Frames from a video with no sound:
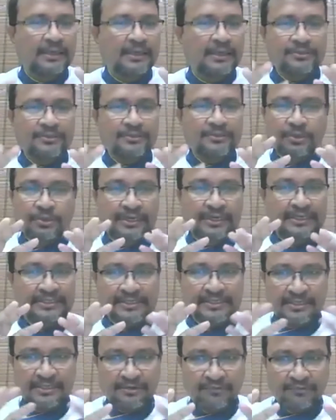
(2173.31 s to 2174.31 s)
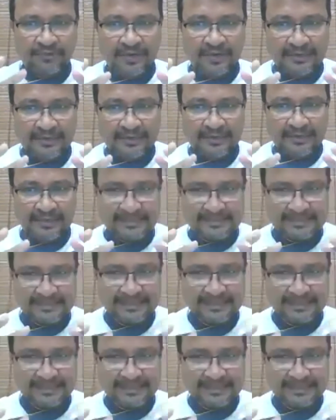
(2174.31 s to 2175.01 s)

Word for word: So it is uh, fantastic,